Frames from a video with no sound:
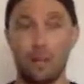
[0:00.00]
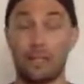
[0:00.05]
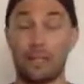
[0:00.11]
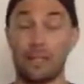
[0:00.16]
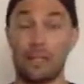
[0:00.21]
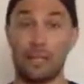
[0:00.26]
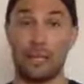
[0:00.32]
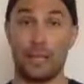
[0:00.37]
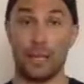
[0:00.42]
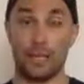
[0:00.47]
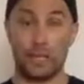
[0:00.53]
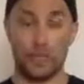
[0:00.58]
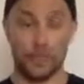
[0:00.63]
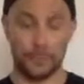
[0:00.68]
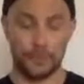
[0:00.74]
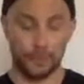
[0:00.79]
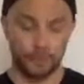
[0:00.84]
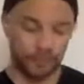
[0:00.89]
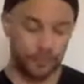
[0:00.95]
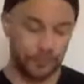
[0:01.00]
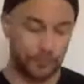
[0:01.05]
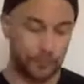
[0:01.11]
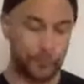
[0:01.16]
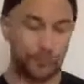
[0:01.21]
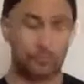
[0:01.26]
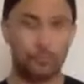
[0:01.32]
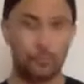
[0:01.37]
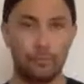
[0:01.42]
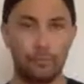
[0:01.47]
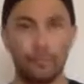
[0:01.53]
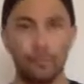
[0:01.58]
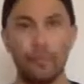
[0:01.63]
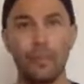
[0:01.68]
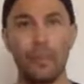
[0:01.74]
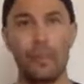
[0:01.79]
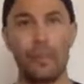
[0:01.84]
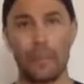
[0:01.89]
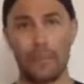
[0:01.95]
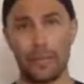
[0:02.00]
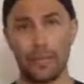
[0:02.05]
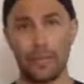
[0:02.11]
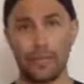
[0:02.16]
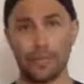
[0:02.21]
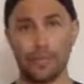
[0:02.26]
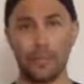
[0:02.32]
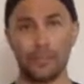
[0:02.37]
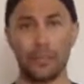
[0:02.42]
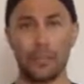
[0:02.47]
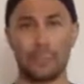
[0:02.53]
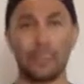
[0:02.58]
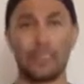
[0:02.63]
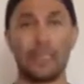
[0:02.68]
let's say here,